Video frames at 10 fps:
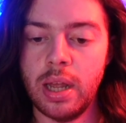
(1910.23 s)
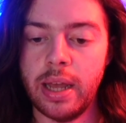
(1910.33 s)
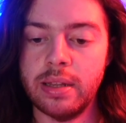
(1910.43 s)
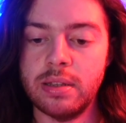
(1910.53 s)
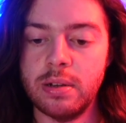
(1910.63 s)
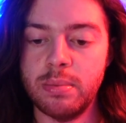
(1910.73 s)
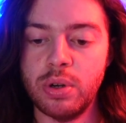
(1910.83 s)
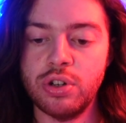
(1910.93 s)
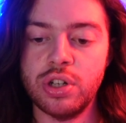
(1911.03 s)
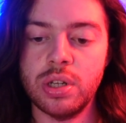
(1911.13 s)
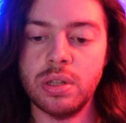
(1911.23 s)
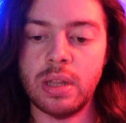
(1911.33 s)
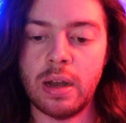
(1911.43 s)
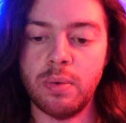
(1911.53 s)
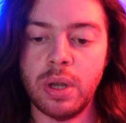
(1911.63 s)
It's an emotion
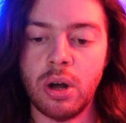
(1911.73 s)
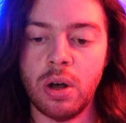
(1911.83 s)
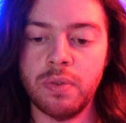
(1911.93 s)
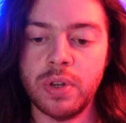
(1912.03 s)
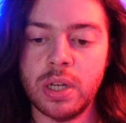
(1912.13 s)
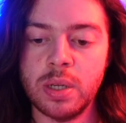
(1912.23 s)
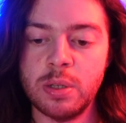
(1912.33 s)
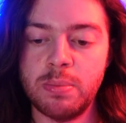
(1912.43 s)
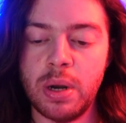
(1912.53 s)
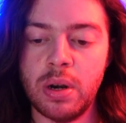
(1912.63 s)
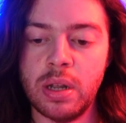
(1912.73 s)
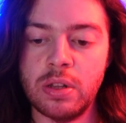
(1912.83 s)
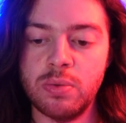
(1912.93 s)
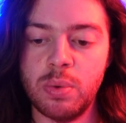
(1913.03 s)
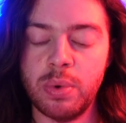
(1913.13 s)
that we often
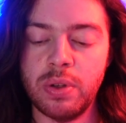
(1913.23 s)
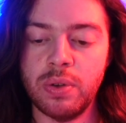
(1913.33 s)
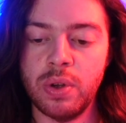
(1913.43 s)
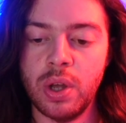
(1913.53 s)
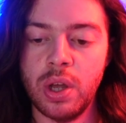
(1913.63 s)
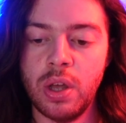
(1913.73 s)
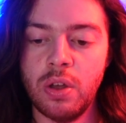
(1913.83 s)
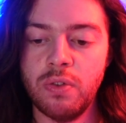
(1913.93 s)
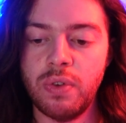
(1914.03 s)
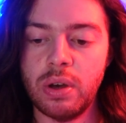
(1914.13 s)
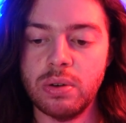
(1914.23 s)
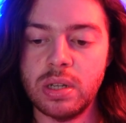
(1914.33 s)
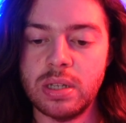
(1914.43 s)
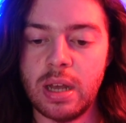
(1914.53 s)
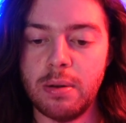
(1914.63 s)
experience when we fail to
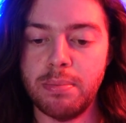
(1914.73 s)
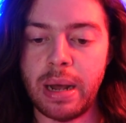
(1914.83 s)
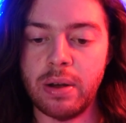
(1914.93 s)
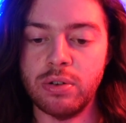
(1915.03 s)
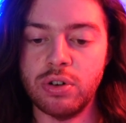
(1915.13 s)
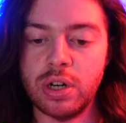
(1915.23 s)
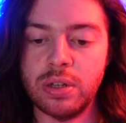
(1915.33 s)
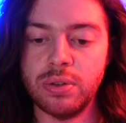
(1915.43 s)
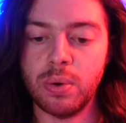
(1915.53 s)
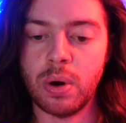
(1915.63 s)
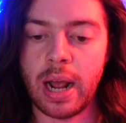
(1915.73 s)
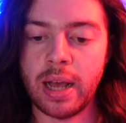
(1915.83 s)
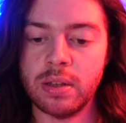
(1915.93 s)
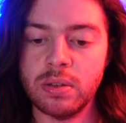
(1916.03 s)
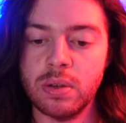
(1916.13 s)
set boundaries or
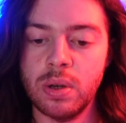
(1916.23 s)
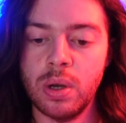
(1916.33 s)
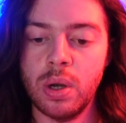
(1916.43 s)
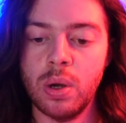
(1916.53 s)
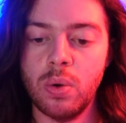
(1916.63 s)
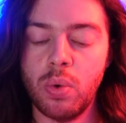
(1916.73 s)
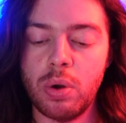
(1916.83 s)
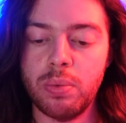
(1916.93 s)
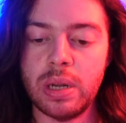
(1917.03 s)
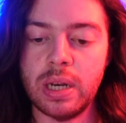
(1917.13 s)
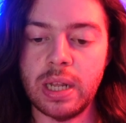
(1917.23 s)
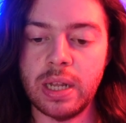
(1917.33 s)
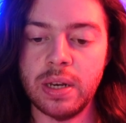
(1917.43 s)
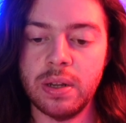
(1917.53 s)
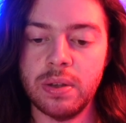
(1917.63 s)
ask what we
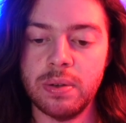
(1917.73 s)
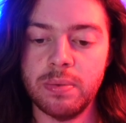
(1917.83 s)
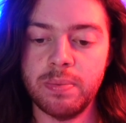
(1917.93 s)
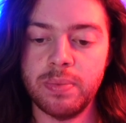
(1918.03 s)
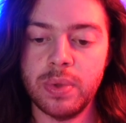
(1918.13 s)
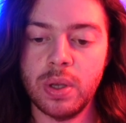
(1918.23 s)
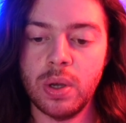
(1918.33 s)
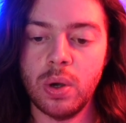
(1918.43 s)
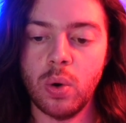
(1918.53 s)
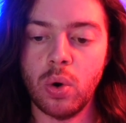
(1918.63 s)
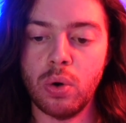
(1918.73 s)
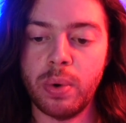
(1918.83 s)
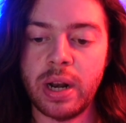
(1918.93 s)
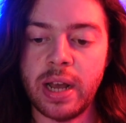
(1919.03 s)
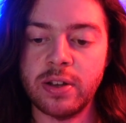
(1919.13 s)
need, or
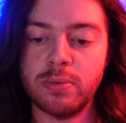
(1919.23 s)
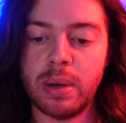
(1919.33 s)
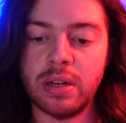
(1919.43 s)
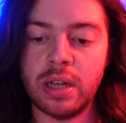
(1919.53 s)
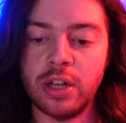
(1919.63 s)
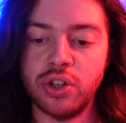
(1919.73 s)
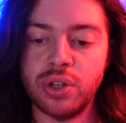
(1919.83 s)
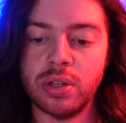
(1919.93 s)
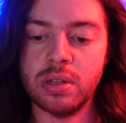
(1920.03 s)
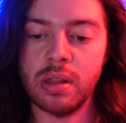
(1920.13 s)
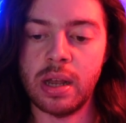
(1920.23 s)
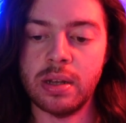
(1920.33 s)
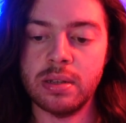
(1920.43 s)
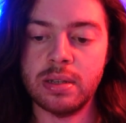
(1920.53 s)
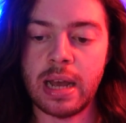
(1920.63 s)
when expectations let
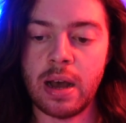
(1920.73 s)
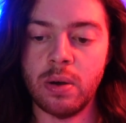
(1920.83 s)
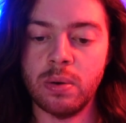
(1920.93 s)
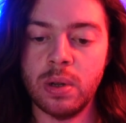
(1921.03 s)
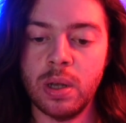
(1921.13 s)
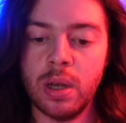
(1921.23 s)
us down